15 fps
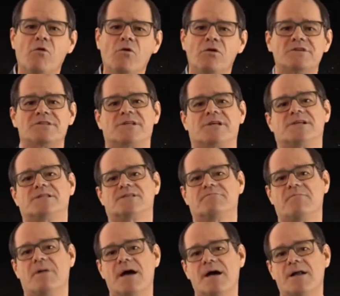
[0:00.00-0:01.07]
4 states
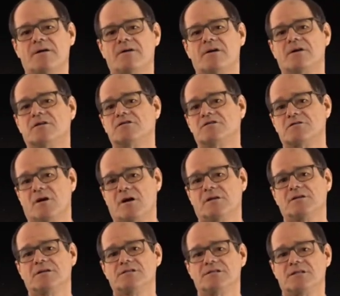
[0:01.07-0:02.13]
of matter:
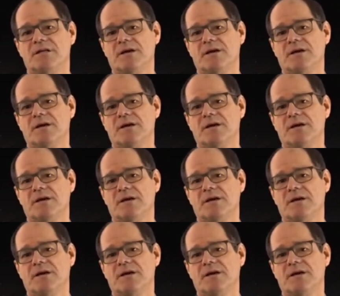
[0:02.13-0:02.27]
solids,